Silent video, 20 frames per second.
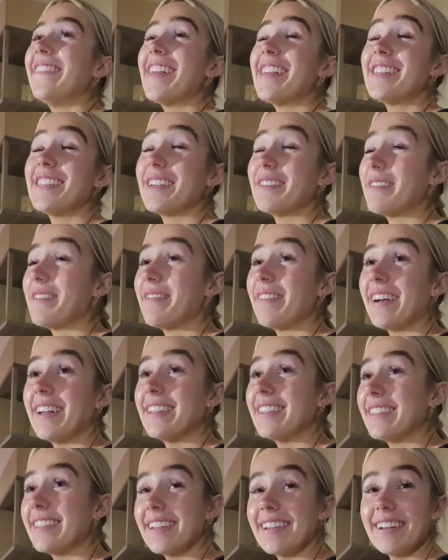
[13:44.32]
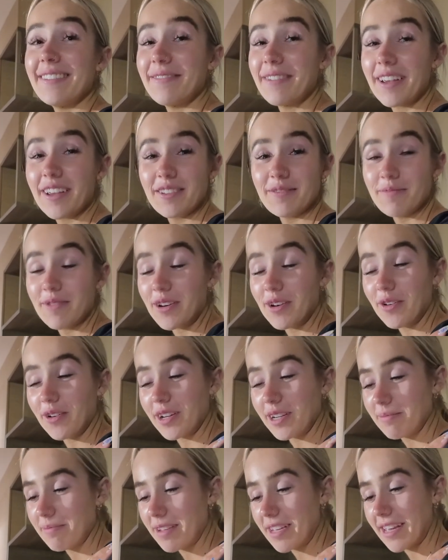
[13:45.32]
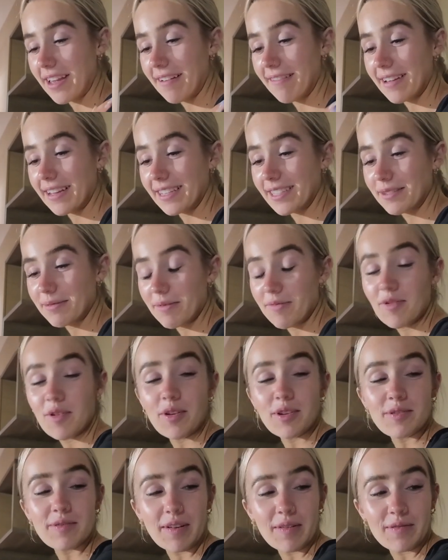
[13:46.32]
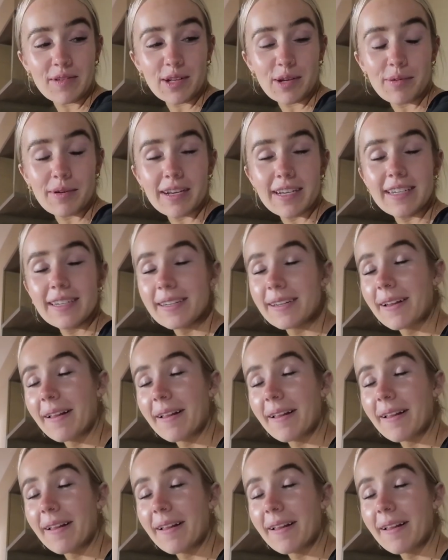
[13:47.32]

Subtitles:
So we've had to, we're not going to be going, so we've lost 50 quid.